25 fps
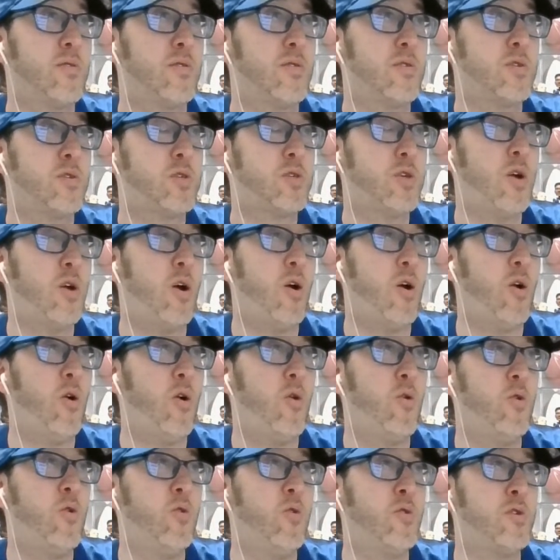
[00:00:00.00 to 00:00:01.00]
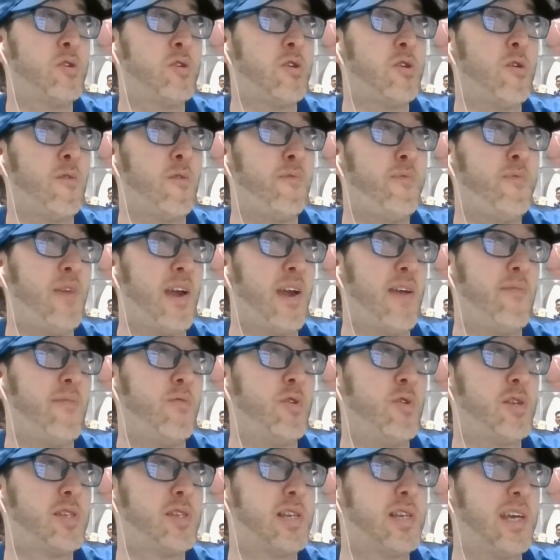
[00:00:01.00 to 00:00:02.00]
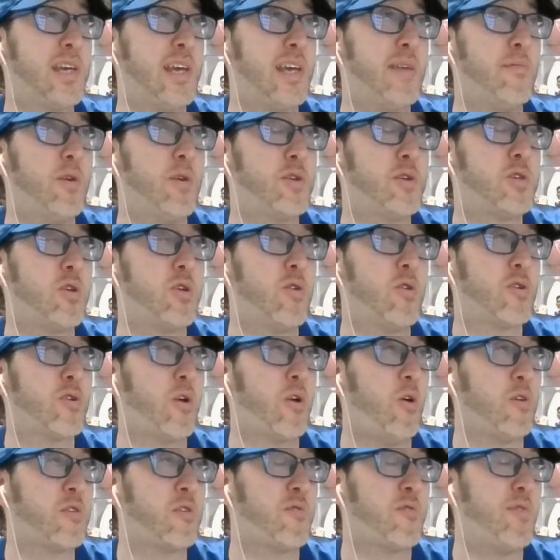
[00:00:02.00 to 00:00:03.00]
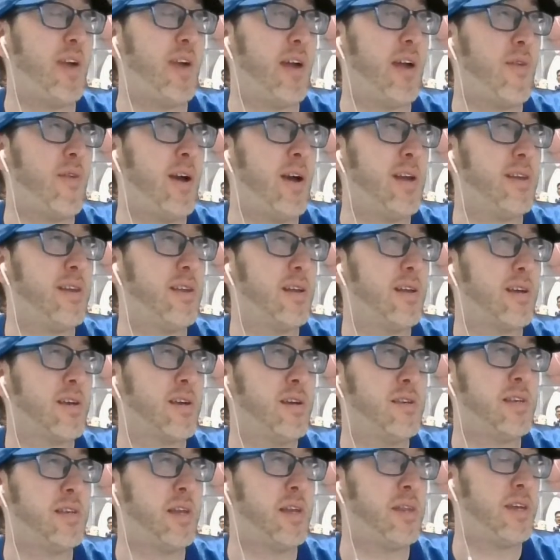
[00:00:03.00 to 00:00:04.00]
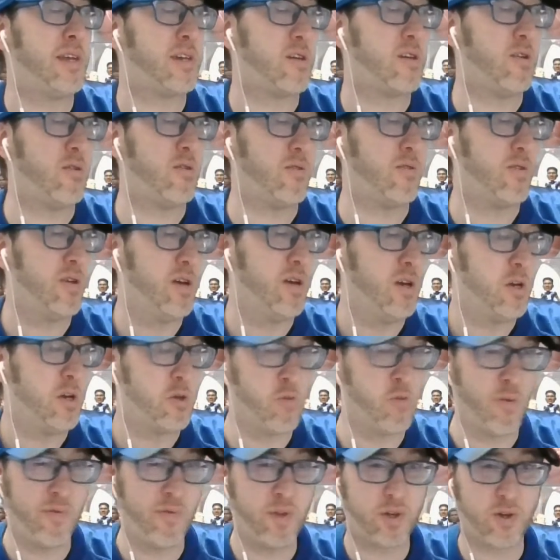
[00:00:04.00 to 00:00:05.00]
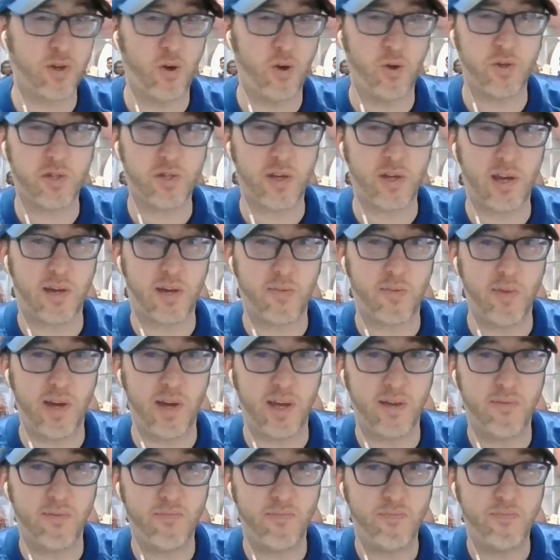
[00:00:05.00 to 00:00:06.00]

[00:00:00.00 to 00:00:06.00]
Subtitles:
So who is your favorite team? Oh, so you're a Colts fan, right? I think you're for the Colts like me.